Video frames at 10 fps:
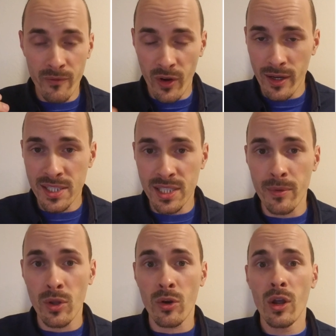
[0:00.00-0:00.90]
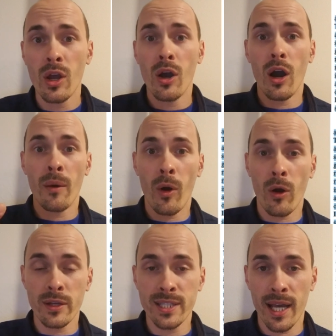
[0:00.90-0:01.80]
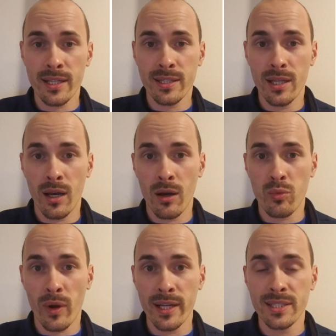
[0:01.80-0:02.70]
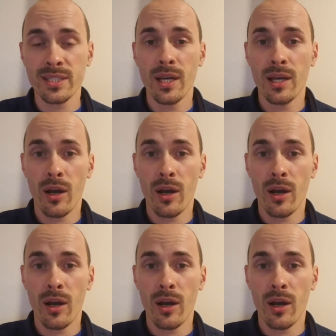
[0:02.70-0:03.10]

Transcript: very similar heart attack rates,